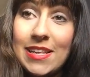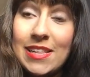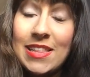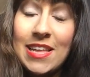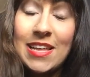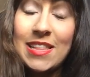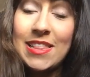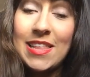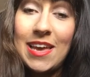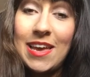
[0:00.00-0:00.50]

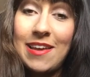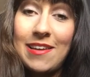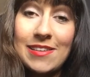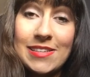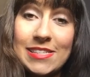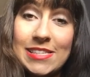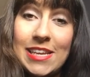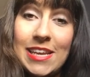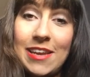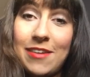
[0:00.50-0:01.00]
that they
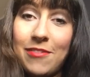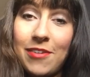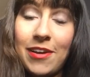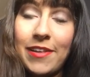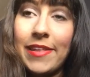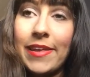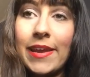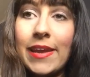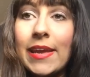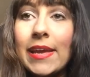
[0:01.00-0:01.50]
see,
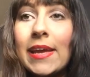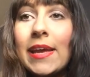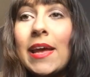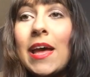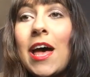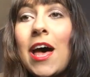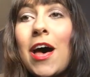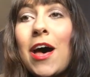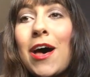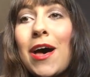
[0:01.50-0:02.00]
really.
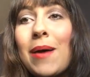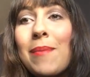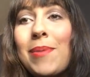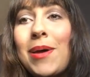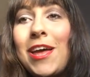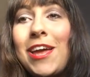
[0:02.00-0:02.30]
Um,